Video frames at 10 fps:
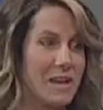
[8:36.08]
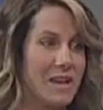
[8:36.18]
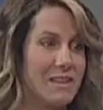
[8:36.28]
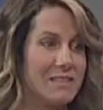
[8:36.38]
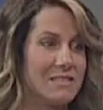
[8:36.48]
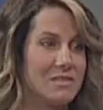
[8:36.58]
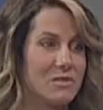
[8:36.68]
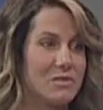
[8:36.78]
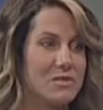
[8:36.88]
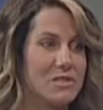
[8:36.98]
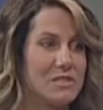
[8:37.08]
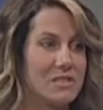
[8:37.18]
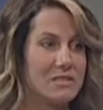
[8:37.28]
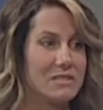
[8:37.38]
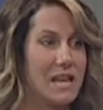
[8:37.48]
yeah. So there's okay.
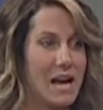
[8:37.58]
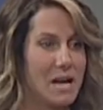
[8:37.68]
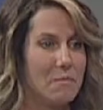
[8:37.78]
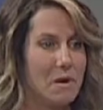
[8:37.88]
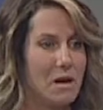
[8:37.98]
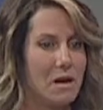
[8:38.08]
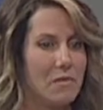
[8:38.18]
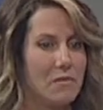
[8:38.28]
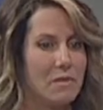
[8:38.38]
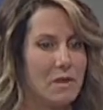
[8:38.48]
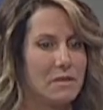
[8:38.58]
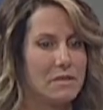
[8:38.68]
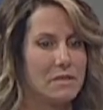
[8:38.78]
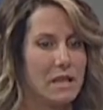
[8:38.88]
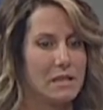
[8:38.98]
still time. Uh, the
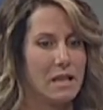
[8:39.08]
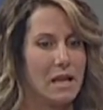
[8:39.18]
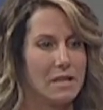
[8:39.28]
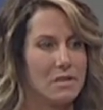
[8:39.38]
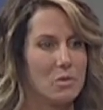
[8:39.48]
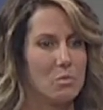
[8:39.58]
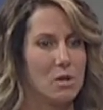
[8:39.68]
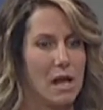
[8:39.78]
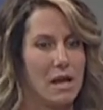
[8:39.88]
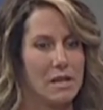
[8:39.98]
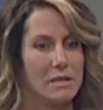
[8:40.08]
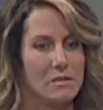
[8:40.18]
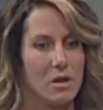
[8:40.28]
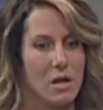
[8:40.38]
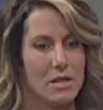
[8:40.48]
deadline to apply
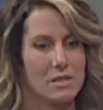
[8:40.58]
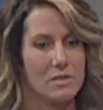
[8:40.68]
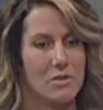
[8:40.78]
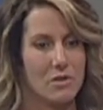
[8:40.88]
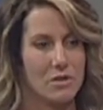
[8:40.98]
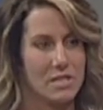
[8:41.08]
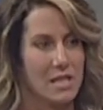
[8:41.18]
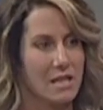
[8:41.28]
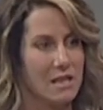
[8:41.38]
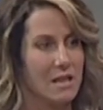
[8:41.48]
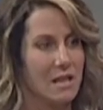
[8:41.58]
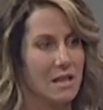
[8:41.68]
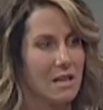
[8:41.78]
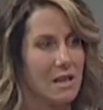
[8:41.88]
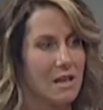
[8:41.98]
is August 13th.
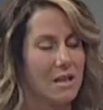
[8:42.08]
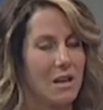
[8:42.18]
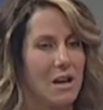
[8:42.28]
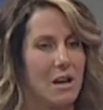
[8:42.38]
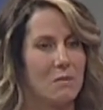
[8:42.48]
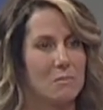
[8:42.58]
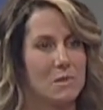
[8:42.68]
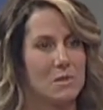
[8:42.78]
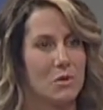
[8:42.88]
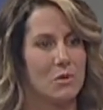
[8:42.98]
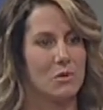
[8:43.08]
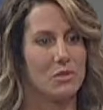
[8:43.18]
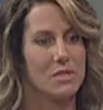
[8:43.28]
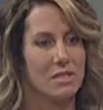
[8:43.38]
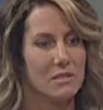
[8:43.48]
Um, so
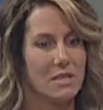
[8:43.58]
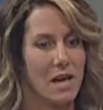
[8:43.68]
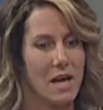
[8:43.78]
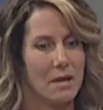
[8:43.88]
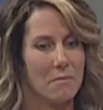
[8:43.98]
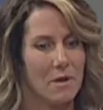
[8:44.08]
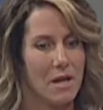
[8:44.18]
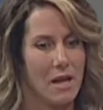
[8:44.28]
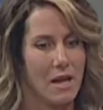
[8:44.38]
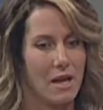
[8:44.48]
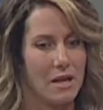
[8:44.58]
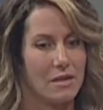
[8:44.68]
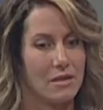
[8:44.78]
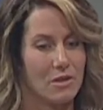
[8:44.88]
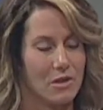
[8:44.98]
there's still time
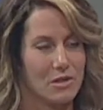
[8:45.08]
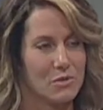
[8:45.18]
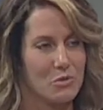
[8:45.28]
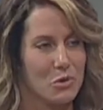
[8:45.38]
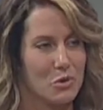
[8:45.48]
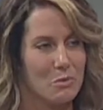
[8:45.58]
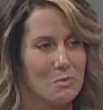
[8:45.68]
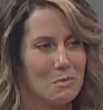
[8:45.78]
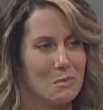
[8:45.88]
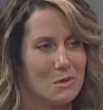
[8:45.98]
and there is room.